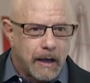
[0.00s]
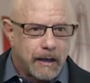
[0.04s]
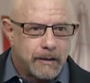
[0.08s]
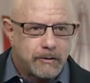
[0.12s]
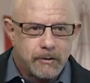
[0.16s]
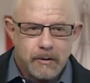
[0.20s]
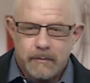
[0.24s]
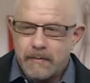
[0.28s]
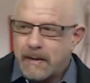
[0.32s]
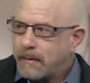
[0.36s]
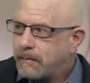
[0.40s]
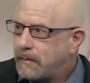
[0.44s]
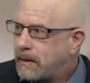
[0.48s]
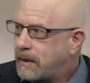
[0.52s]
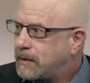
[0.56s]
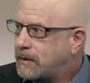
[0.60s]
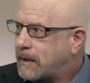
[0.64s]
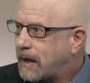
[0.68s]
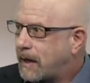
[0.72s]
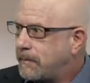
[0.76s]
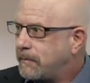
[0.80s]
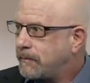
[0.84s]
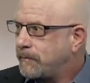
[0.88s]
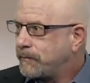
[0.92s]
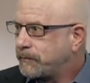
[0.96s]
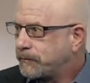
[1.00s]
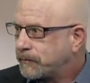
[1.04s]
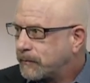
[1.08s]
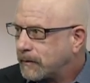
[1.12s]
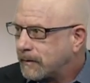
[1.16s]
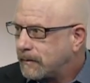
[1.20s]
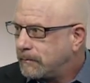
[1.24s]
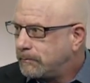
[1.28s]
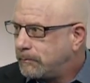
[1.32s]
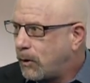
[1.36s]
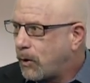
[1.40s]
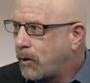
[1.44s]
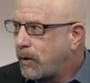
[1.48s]
I assume that means I'm
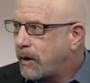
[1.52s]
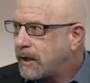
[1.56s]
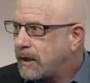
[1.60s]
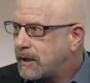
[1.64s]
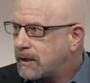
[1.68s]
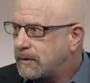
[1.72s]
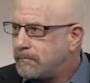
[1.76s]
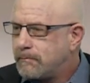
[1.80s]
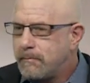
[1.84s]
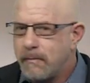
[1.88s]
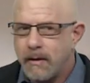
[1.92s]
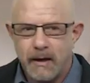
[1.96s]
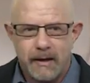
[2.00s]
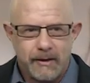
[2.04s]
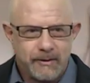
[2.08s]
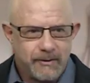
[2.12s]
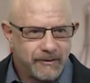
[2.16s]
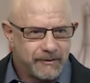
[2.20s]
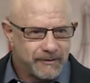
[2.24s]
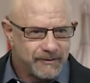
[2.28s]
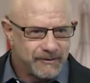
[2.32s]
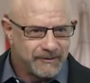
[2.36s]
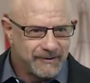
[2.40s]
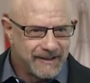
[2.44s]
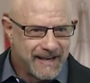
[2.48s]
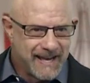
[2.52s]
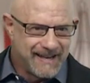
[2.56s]
boring as mud.